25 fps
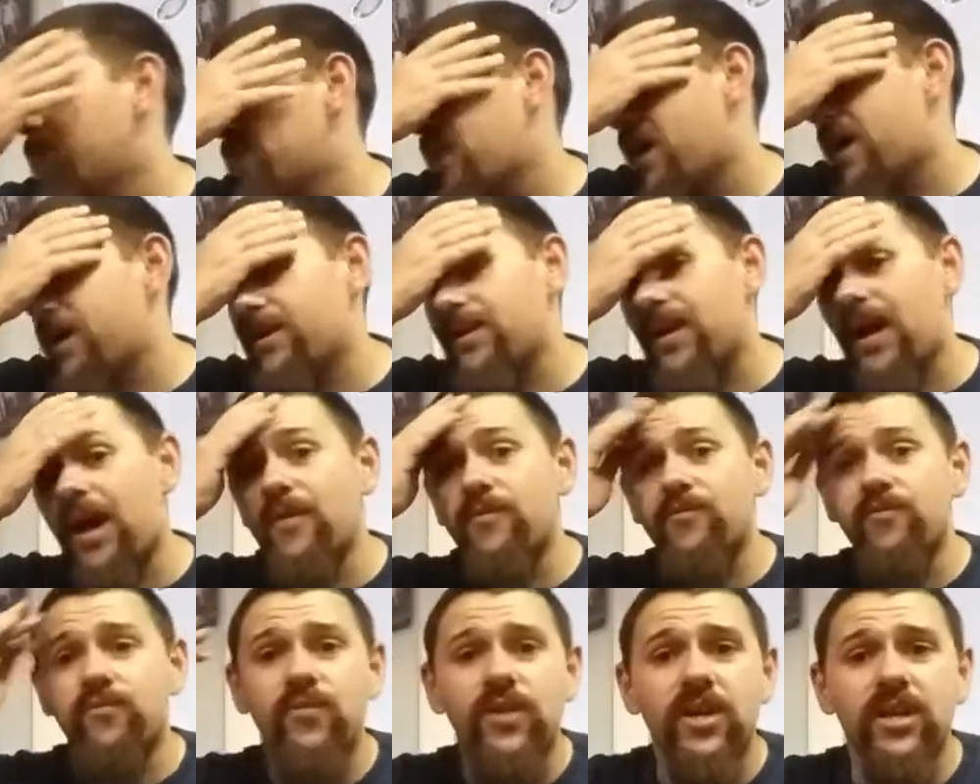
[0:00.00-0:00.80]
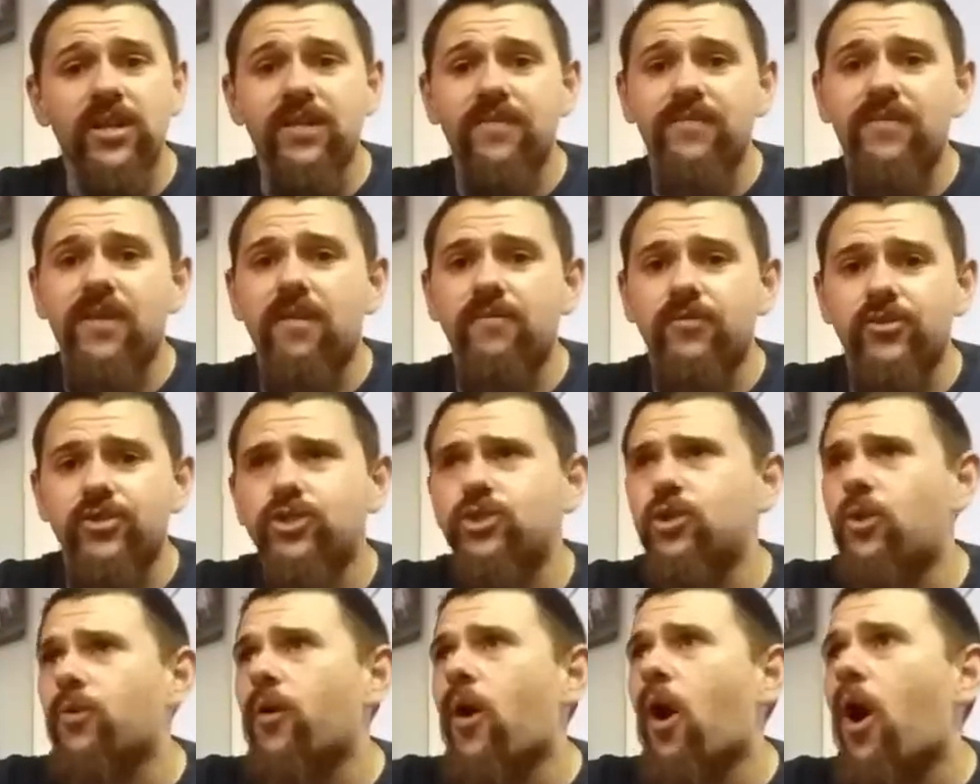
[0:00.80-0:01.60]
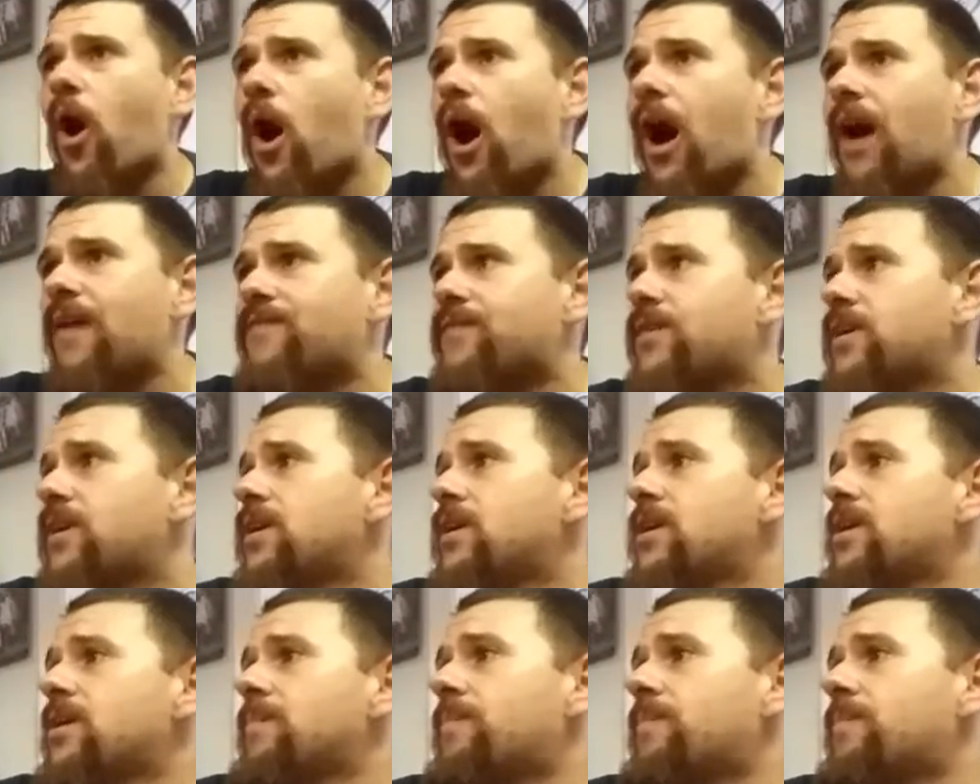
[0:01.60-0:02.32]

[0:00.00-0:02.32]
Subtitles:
that I really have never shown off.